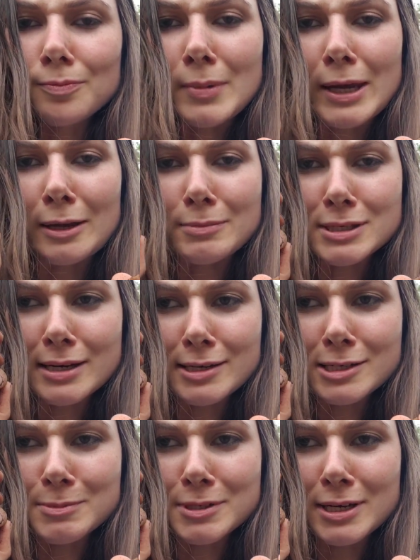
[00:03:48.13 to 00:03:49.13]

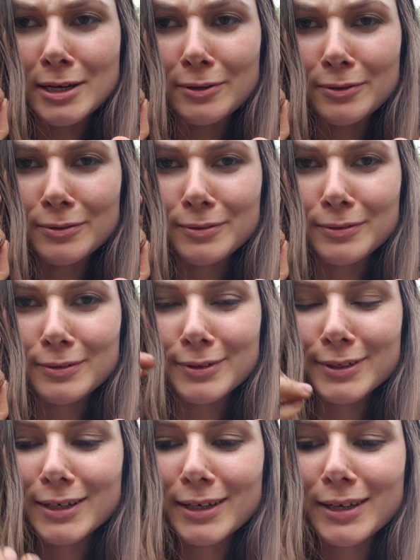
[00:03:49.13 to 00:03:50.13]
medium-sized potato.
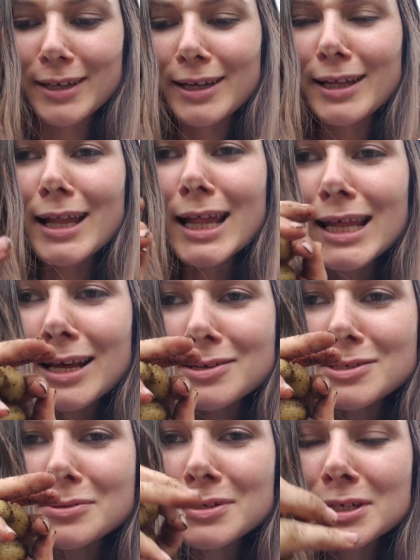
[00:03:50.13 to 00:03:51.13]
They're
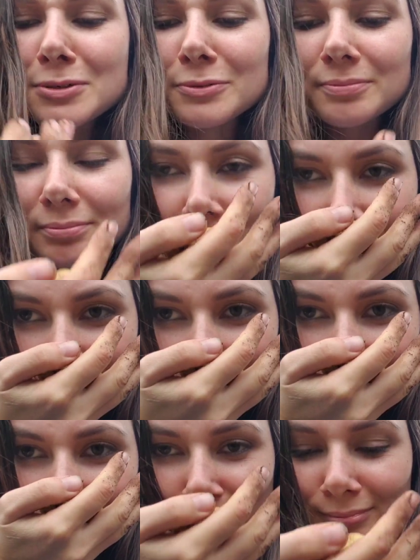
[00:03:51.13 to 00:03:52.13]
so cute.
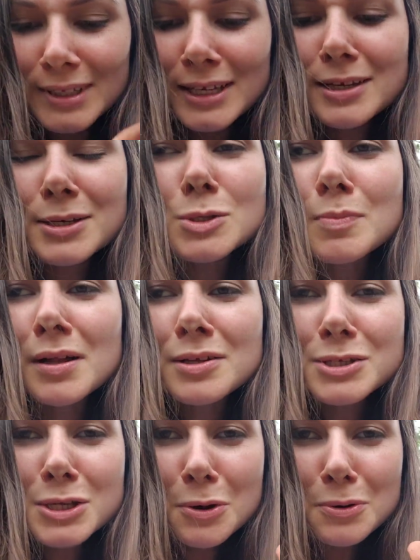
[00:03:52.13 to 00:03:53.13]
They smell
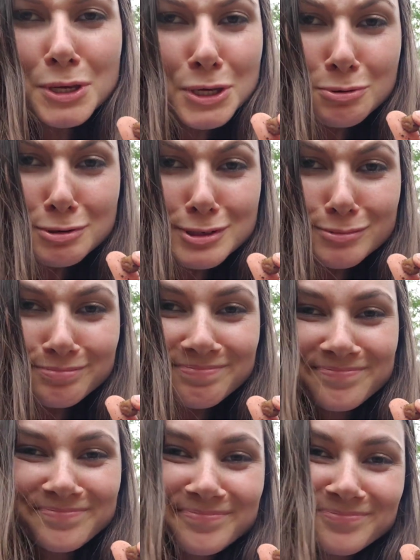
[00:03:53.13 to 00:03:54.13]
so cute. I
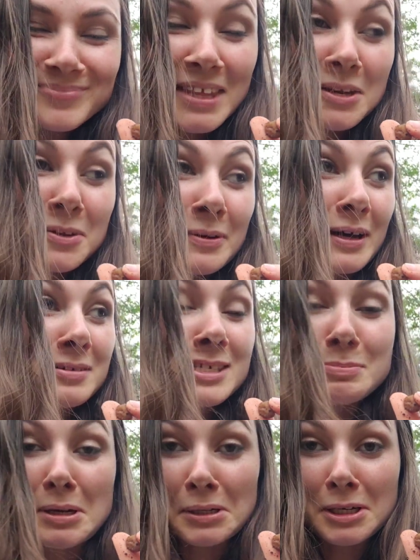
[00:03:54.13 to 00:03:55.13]
don't know how
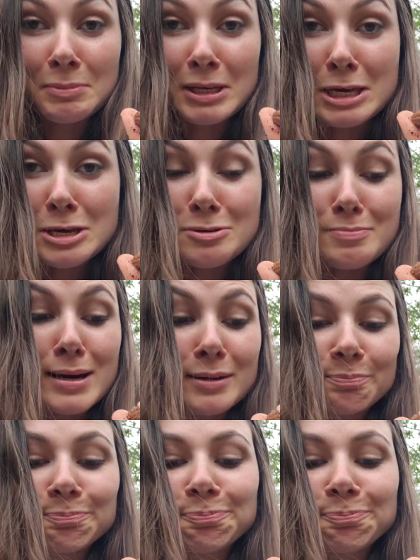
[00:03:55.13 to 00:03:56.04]
smell could be cute, but